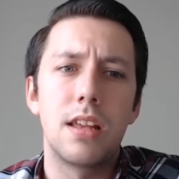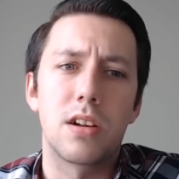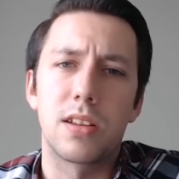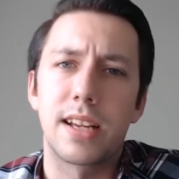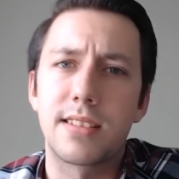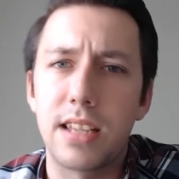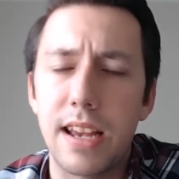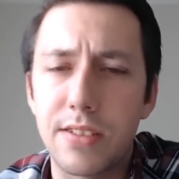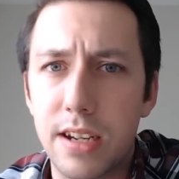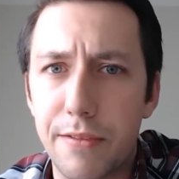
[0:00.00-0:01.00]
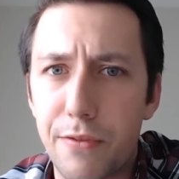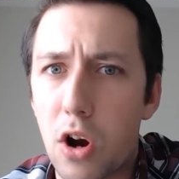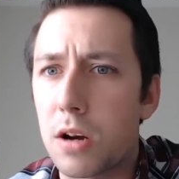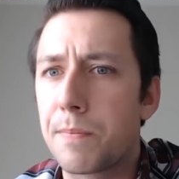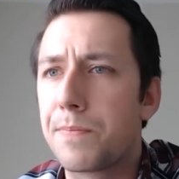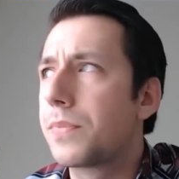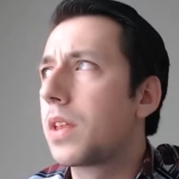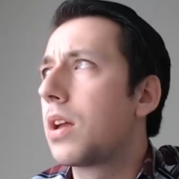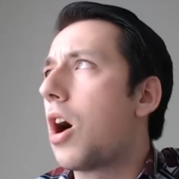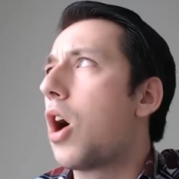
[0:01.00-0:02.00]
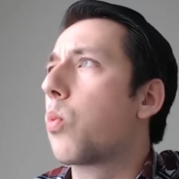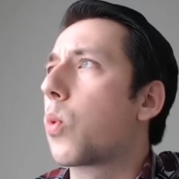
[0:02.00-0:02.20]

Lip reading: You're like slaves in a farm, all